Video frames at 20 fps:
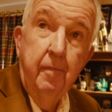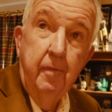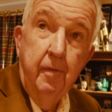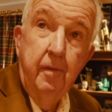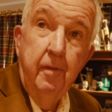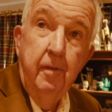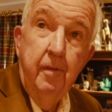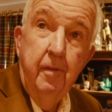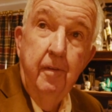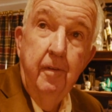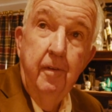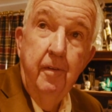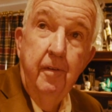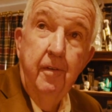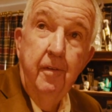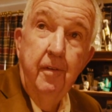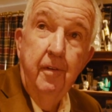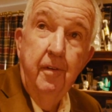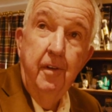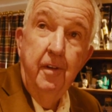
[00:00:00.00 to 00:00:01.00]
Was it my
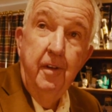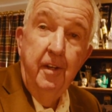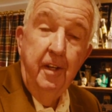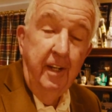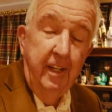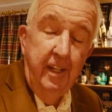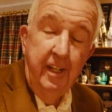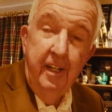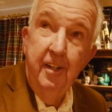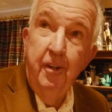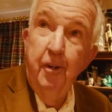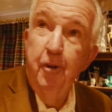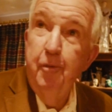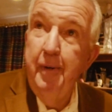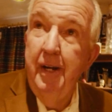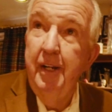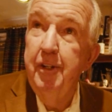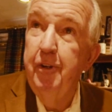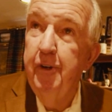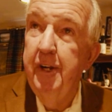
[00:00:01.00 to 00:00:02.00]
hair? I didn't know
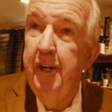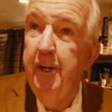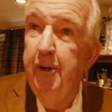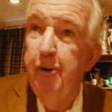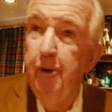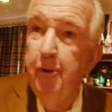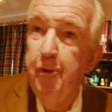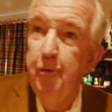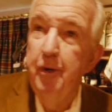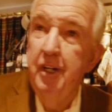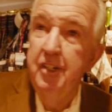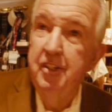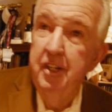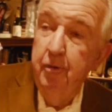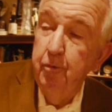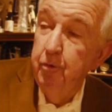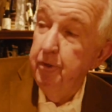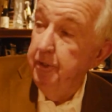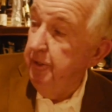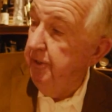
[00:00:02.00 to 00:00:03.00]
about your hair, otherwise, I
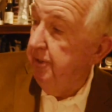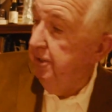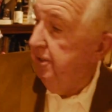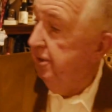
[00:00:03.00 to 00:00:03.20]
wouldn't.